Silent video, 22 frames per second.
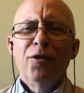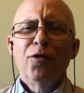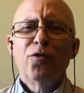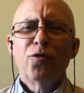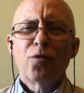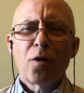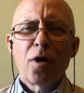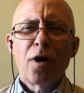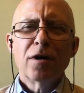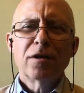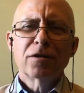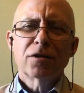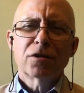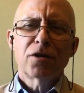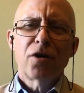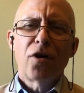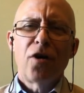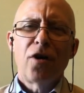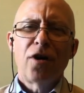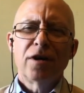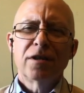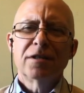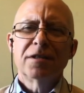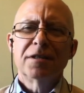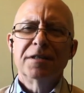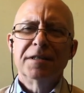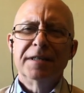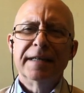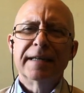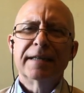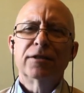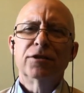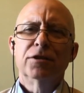Drugs cause
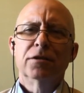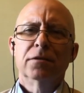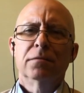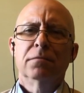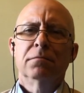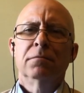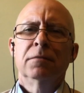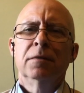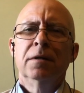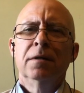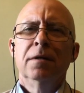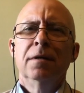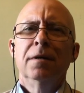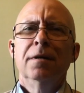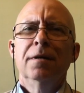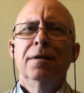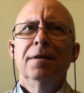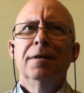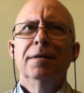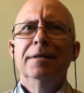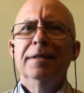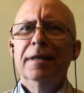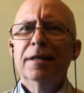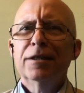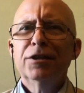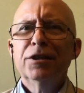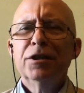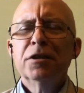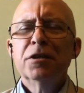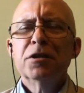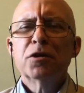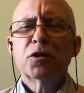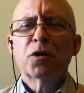addiction.
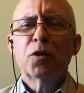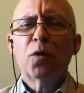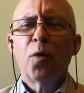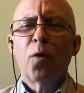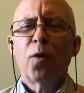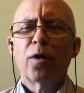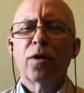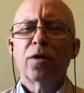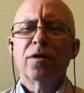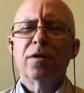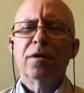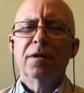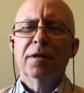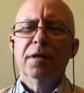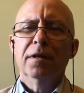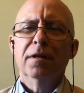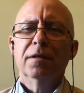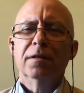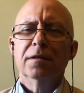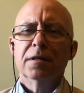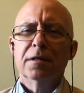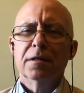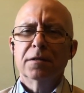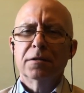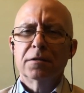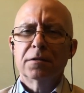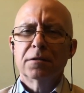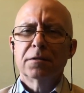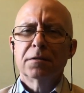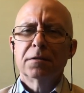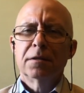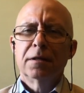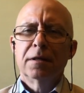Addiction is a cortical
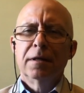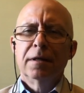illness.